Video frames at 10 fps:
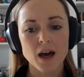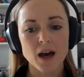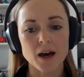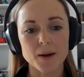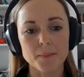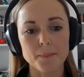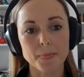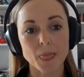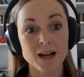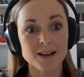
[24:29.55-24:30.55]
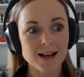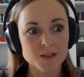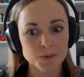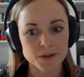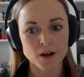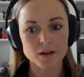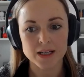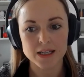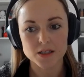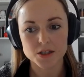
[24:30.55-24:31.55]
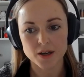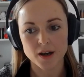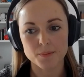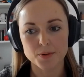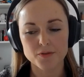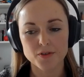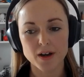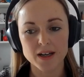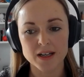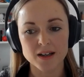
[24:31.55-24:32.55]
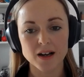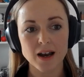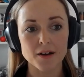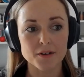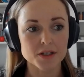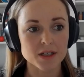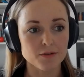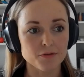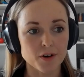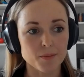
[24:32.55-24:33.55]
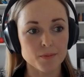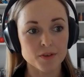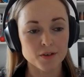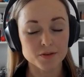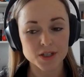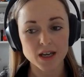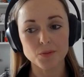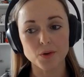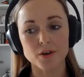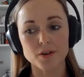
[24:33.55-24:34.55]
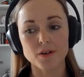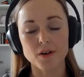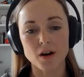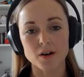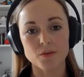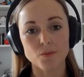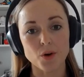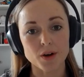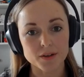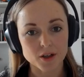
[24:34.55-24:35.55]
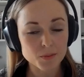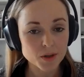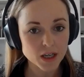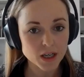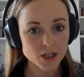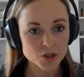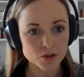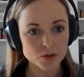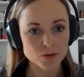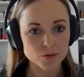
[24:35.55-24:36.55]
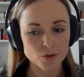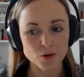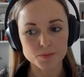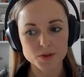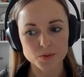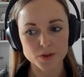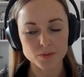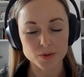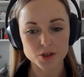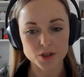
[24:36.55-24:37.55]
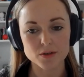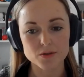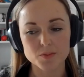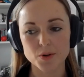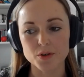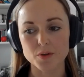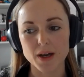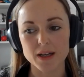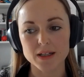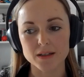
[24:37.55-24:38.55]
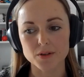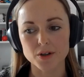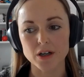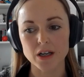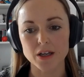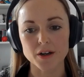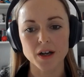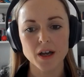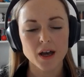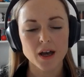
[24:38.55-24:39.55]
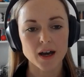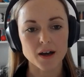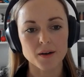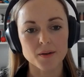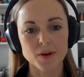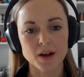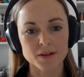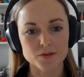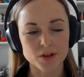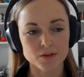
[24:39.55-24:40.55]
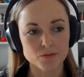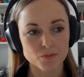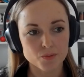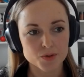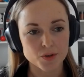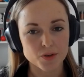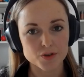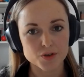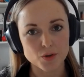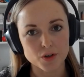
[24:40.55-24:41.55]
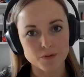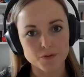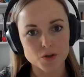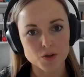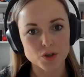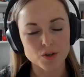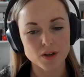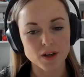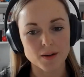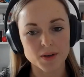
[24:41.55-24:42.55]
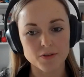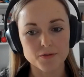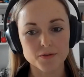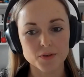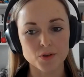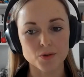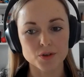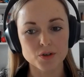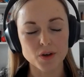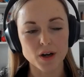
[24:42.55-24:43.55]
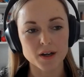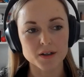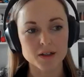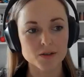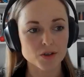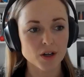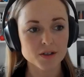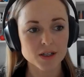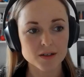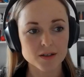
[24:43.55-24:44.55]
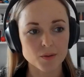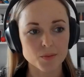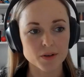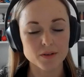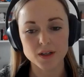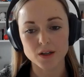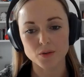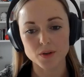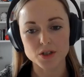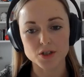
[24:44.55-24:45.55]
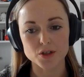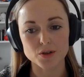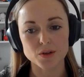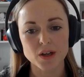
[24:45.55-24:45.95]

And last but not least, providing clarity from the day 1 on what the communication norms were, which I spoke about earlier. And so there's no confusion. If your new hire needs to contact someone, they know what to do.